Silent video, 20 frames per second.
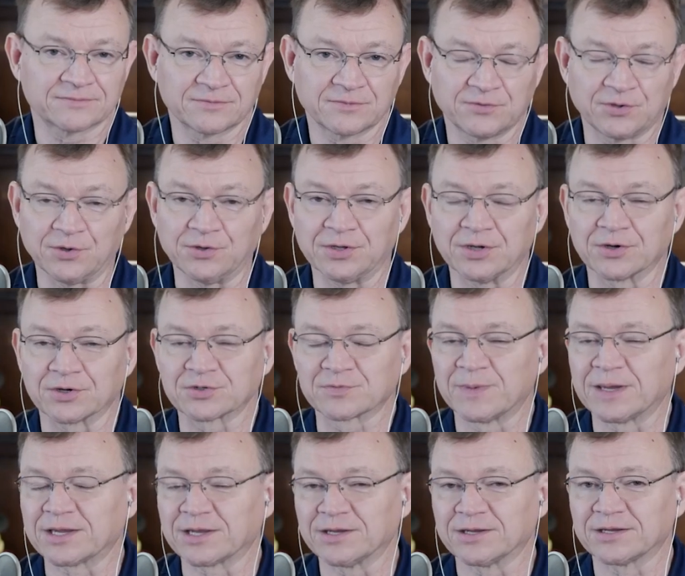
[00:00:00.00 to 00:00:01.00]
few years
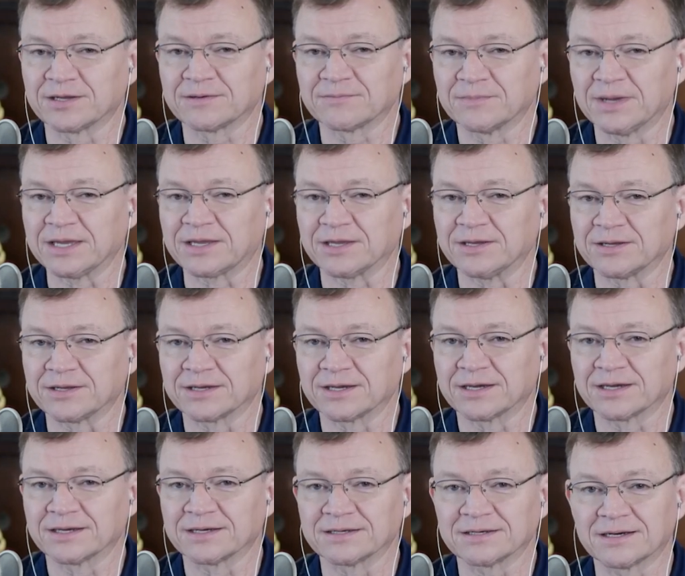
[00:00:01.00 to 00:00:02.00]
making
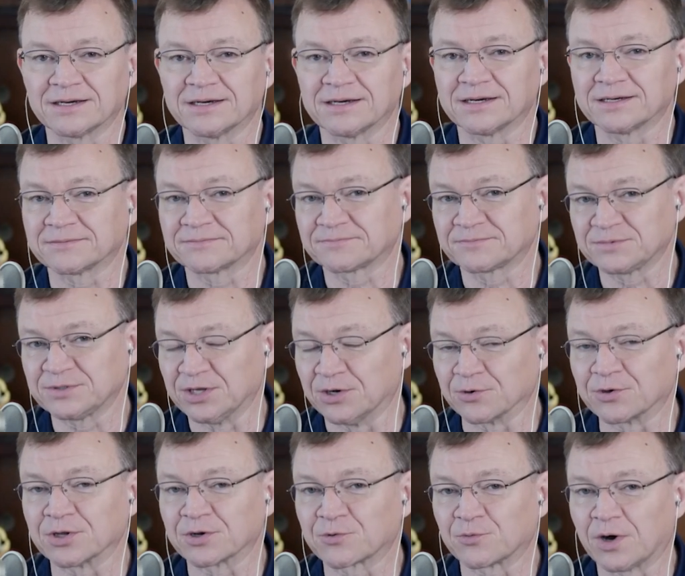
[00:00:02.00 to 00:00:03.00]

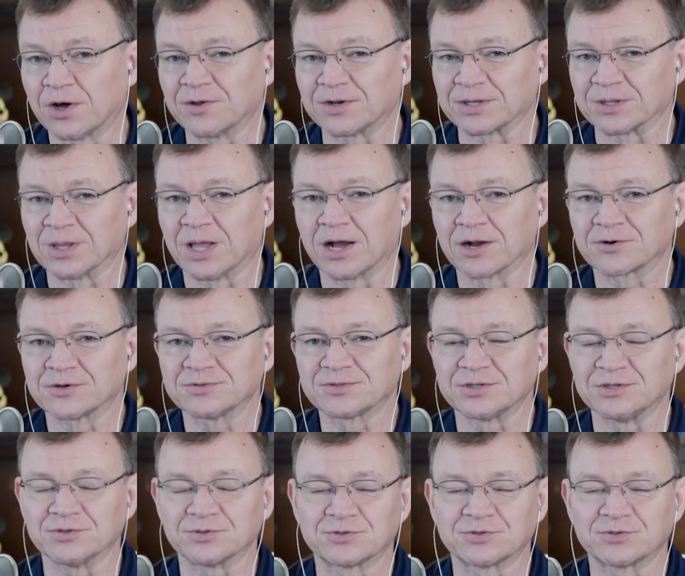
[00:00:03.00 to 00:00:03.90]
good quality lagers in your